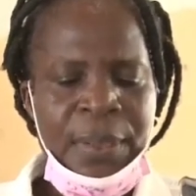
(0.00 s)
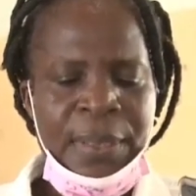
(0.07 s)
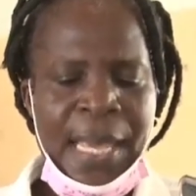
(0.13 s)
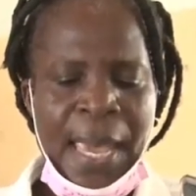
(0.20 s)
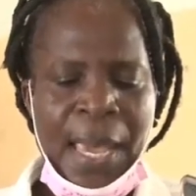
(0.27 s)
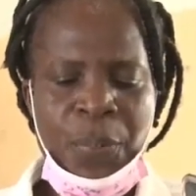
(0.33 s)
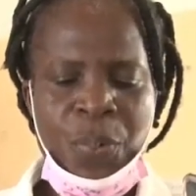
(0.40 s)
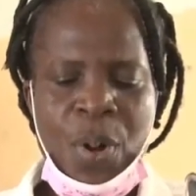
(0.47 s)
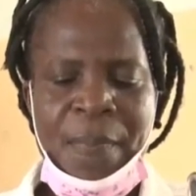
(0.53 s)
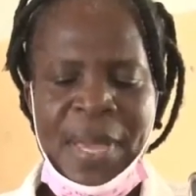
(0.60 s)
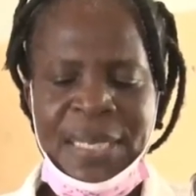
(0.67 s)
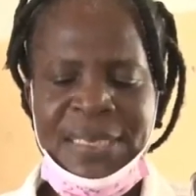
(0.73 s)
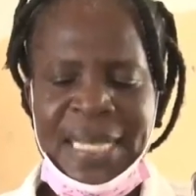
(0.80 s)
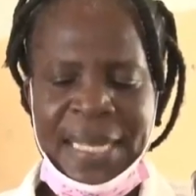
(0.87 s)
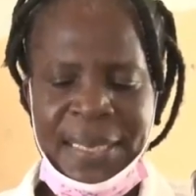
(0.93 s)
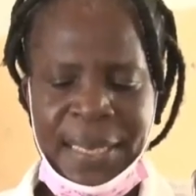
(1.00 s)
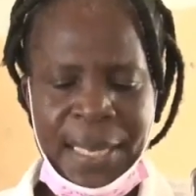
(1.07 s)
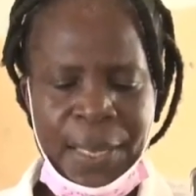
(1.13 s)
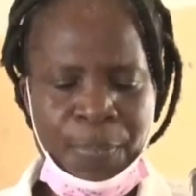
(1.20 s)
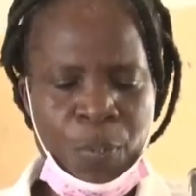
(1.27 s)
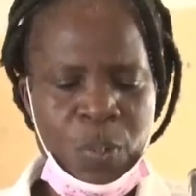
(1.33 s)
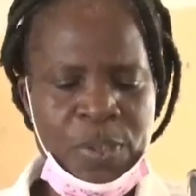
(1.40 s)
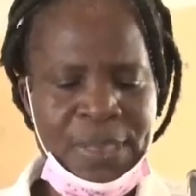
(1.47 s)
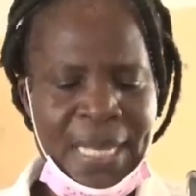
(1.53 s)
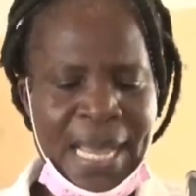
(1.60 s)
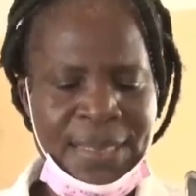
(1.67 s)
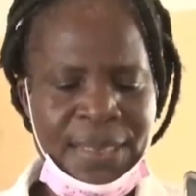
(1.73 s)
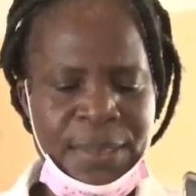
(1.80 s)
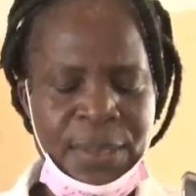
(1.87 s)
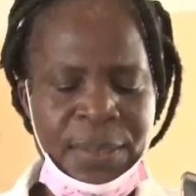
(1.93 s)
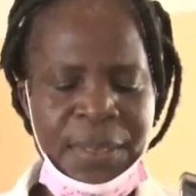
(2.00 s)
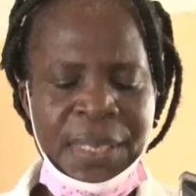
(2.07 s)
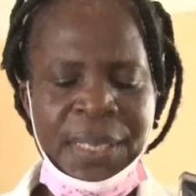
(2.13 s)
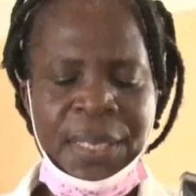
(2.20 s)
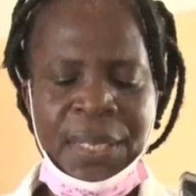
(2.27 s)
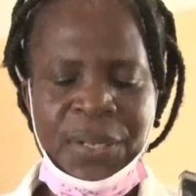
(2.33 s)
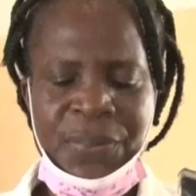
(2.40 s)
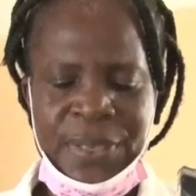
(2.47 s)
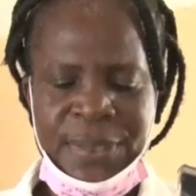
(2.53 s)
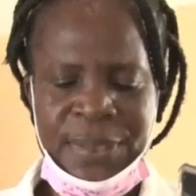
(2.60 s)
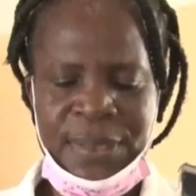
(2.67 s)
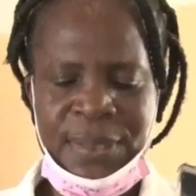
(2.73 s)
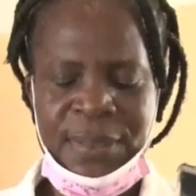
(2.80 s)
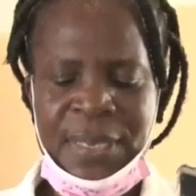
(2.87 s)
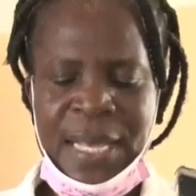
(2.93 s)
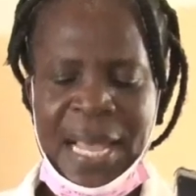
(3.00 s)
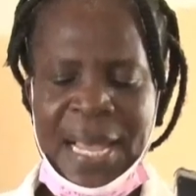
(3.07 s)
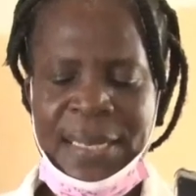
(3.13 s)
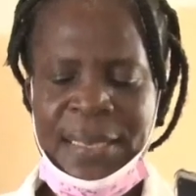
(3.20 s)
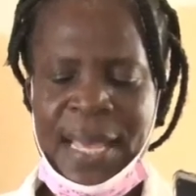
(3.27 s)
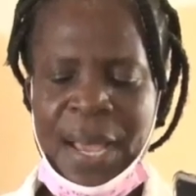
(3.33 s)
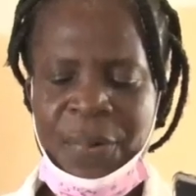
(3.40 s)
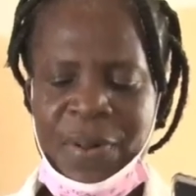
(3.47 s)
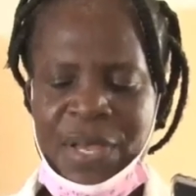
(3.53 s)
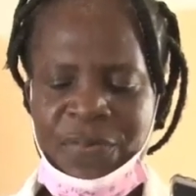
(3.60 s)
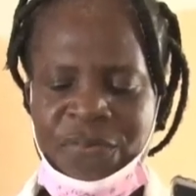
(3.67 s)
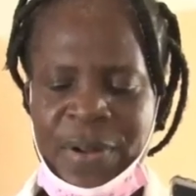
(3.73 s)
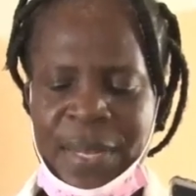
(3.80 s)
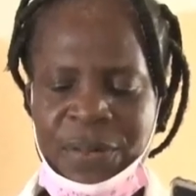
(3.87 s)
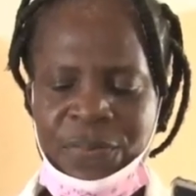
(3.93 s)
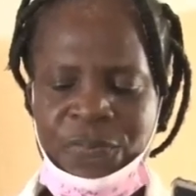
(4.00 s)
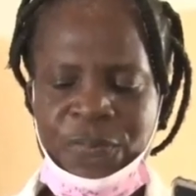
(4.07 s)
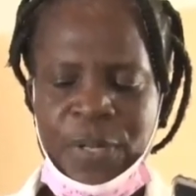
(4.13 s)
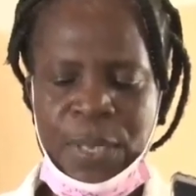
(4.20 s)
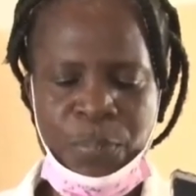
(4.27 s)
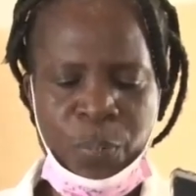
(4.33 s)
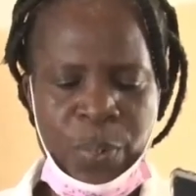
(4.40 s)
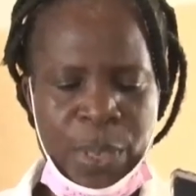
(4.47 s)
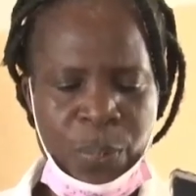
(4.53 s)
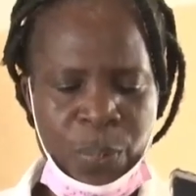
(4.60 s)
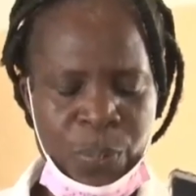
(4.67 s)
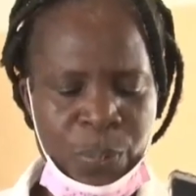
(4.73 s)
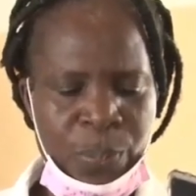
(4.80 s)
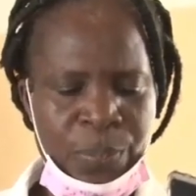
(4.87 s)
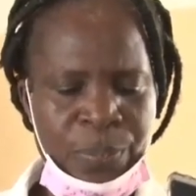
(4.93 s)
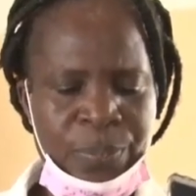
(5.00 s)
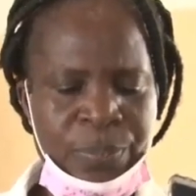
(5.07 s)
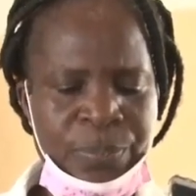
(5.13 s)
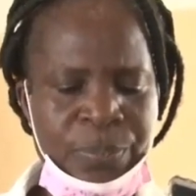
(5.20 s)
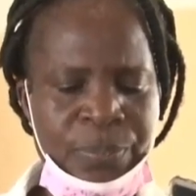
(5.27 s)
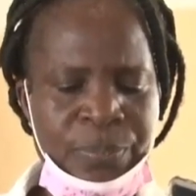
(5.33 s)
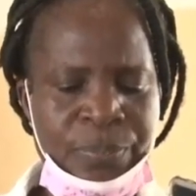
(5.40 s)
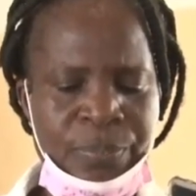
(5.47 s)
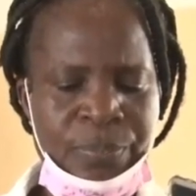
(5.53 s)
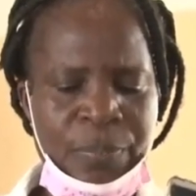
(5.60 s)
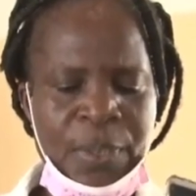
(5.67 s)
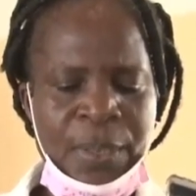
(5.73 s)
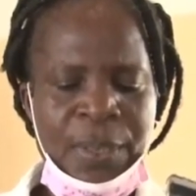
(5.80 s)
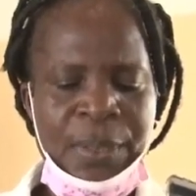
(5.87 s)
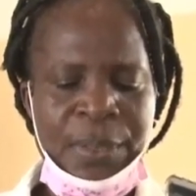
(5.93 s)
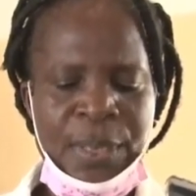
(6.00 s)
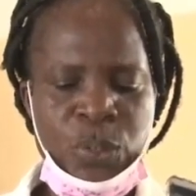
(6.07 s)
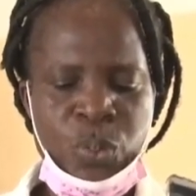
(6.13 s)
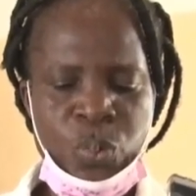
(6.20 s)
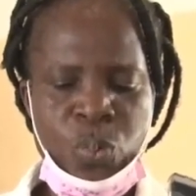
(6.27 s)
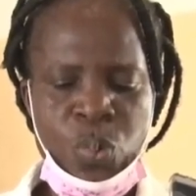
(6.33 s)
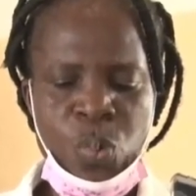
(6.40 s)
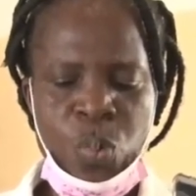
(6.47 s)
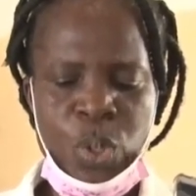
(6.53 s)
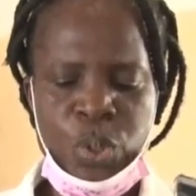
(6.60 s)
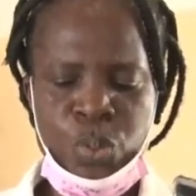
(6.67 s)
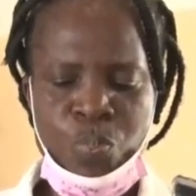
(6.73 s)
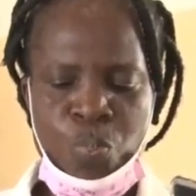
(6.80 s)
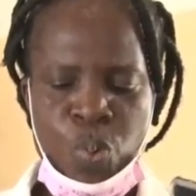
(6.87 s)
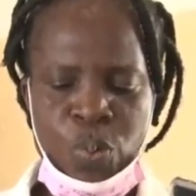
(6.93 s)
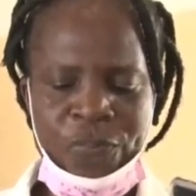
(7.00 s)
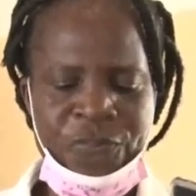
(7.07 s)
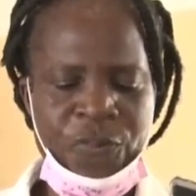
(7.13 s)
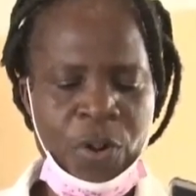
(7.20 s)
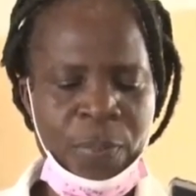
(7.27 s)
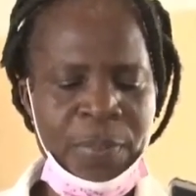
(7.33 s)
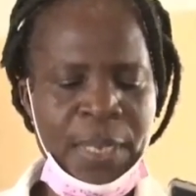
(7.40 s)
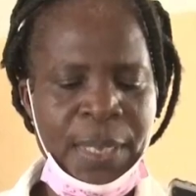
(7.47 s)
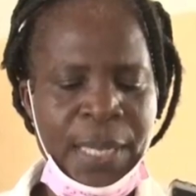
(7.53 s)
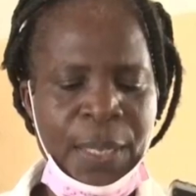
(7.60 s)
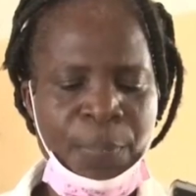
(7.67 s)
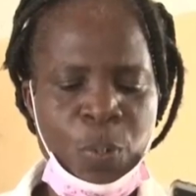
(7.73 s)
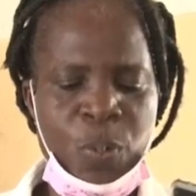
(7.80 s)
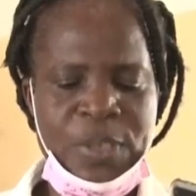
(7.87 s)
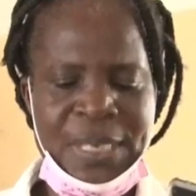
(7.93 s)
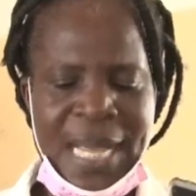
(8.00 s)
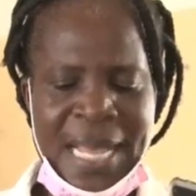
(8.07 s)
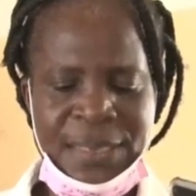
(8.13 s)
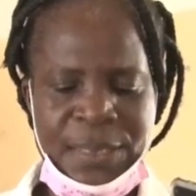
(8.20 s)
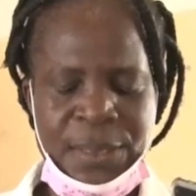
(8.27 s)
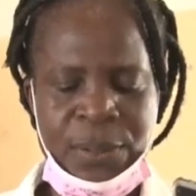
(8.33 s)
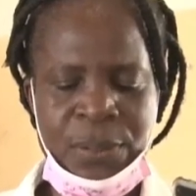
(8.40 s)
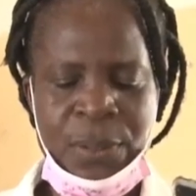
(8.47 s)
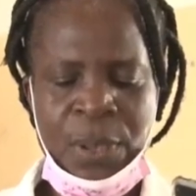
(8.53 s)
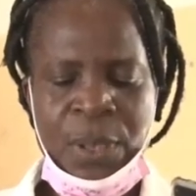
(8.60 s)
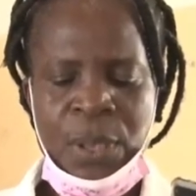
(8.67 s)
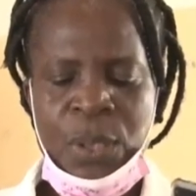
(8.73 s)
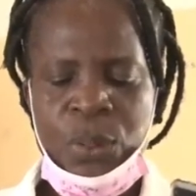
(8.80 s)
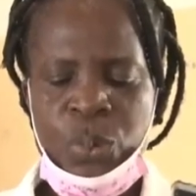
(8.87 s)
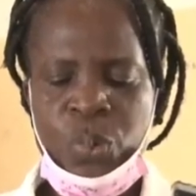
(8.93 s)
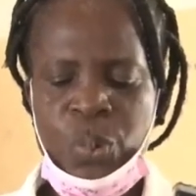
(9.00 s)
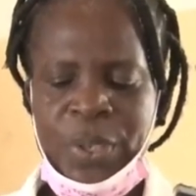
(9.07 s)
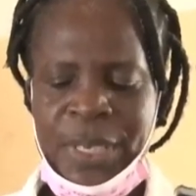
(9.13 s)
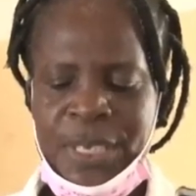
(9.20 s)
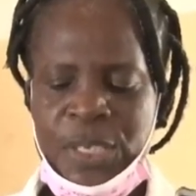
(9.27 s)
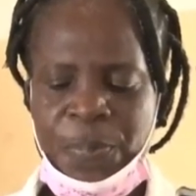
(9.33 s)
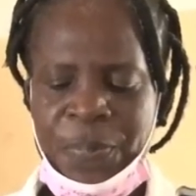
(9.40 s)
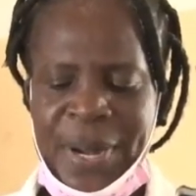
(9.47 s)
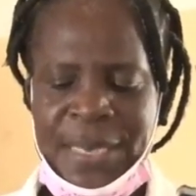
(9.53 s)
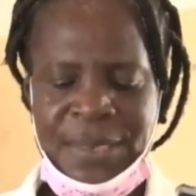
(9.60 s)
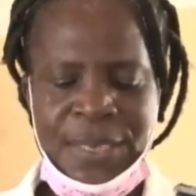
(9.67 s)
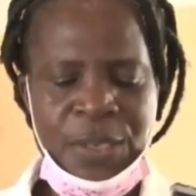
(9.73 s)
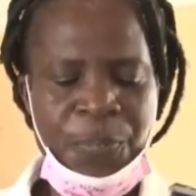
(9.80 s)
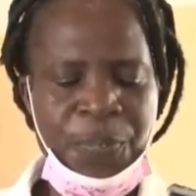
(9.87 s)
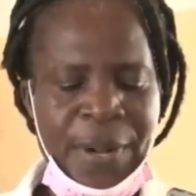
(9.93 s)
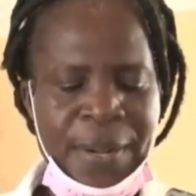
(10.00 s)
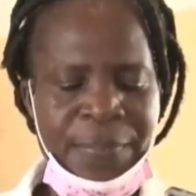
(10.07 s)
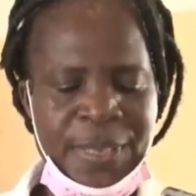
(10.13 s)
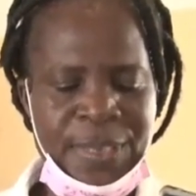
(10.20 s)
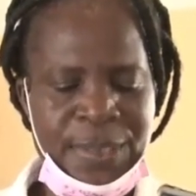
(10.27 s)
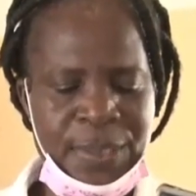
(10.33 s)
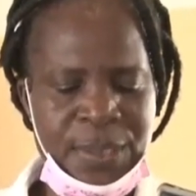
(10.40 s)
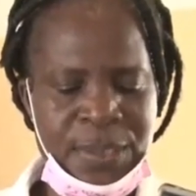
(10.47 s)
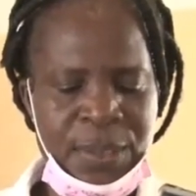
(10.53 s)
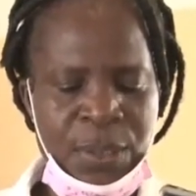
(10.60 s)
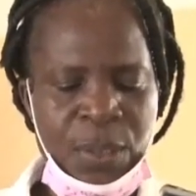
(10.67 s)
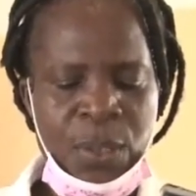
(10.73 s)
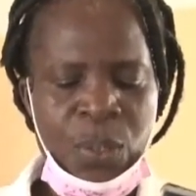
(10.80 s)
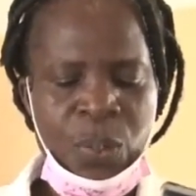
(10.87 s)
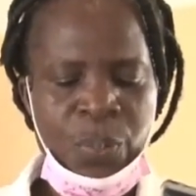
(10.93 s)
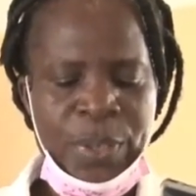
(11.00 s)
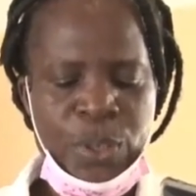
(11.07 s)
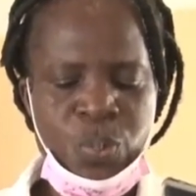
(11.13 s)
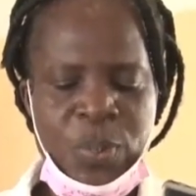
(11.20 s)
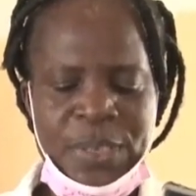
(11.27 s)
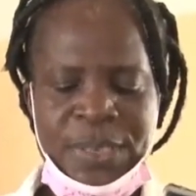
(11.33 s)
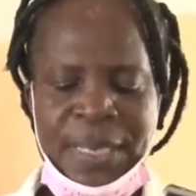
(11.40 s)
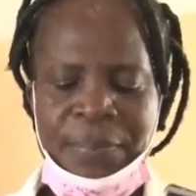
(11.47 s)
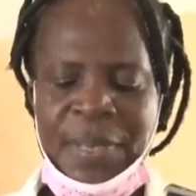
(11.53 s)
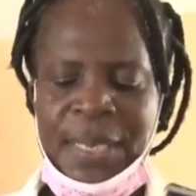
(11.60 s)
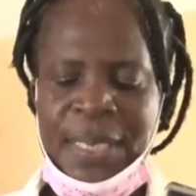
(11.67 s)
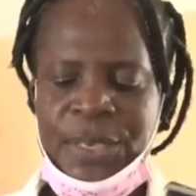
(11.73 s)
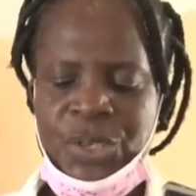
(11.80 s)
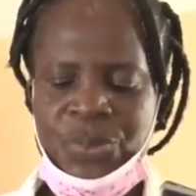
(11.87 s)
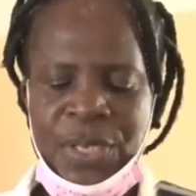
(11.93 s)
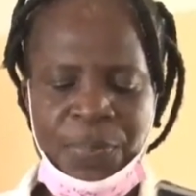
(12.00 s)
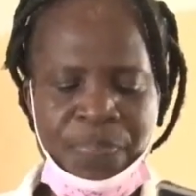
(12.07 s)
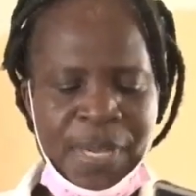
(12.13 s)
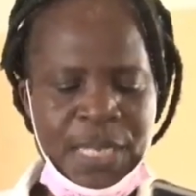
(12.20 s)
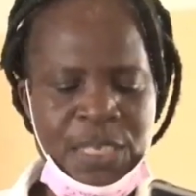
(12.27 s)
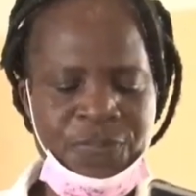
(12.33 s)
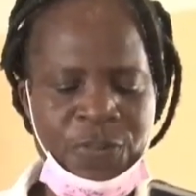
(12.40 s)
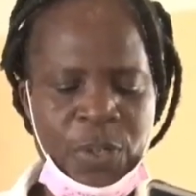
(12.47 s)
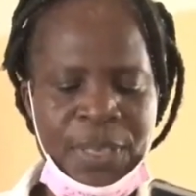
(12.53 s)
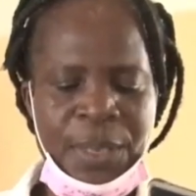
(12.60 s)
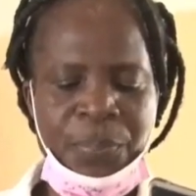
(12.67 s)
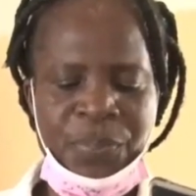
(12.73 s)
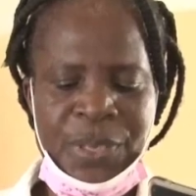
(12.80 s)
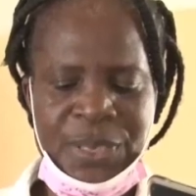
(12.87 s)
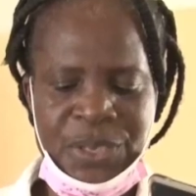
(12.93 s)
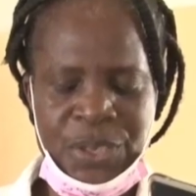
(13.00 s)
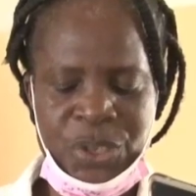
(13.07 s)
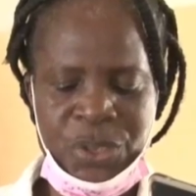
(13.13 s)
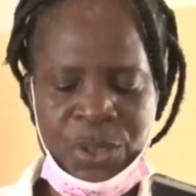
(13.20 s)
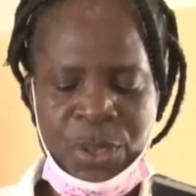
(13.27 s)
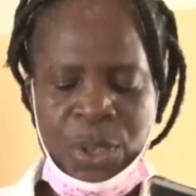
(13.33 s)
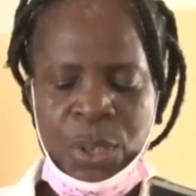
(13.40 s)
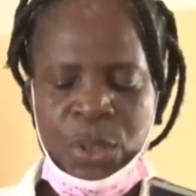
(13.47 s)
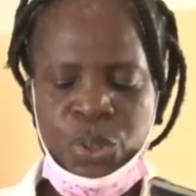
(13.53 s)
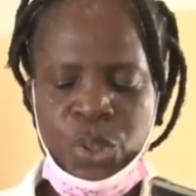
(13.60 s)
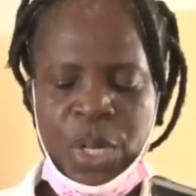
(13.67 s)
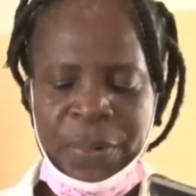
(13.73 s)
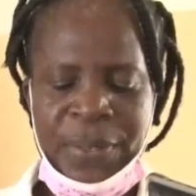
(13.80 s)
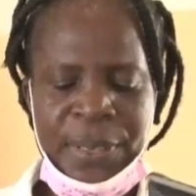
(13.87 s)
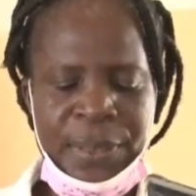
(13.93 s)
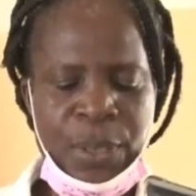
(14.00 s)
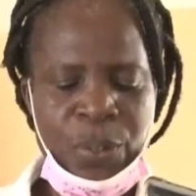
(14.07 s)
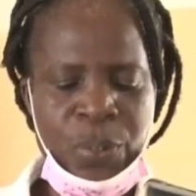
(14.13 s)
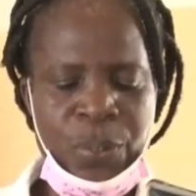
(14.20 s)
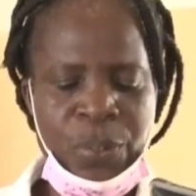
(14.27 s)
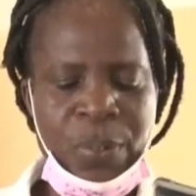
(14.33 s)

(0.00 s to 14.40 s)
The enrollment at the Cape Coast Castle increased under Reverend Philip Quaque. The school was moved from the Cape Coast Castle to its present premises, which was a military base for the British during the